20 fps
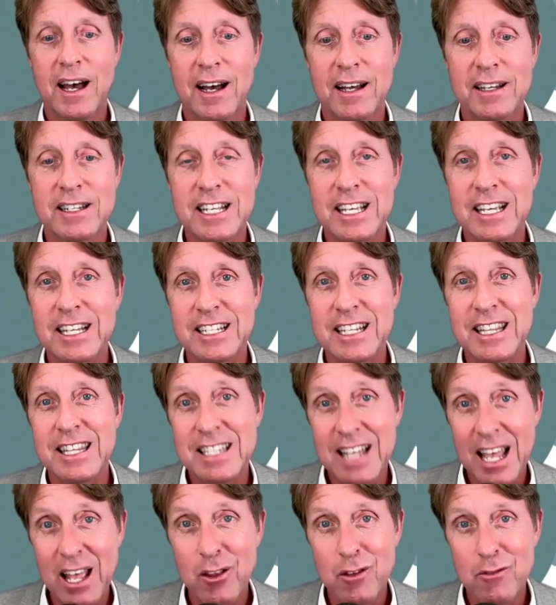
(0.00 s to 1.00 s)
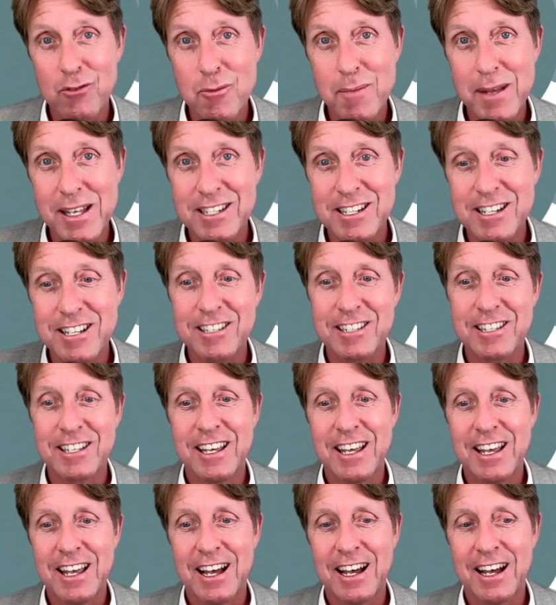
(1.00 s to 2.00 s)
to get to the sale of your business.
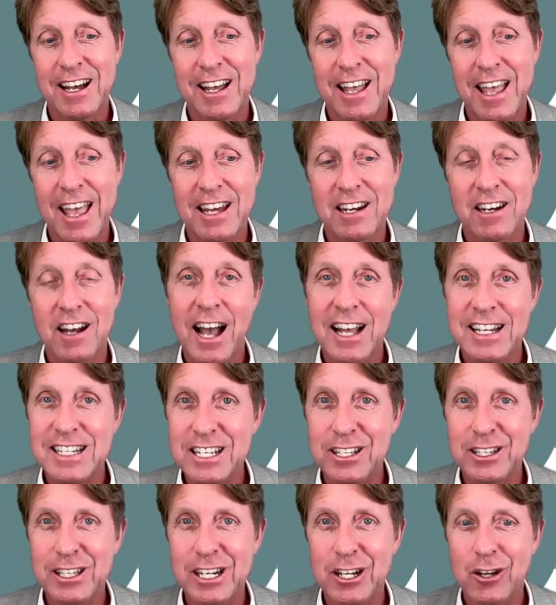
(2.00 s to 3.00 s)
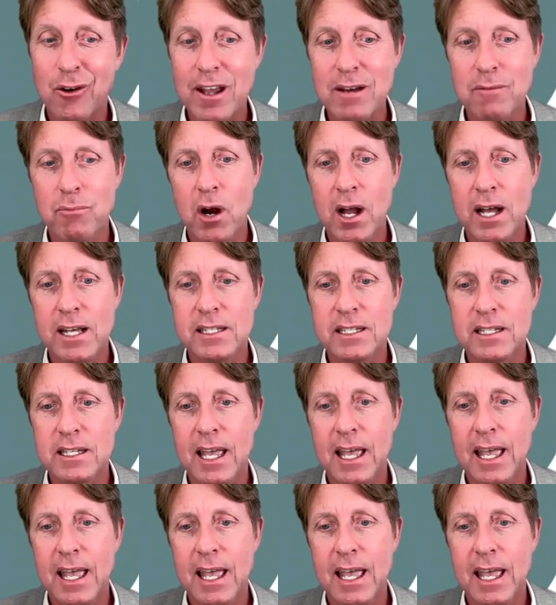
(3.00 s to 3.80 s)
and ideally at a great price.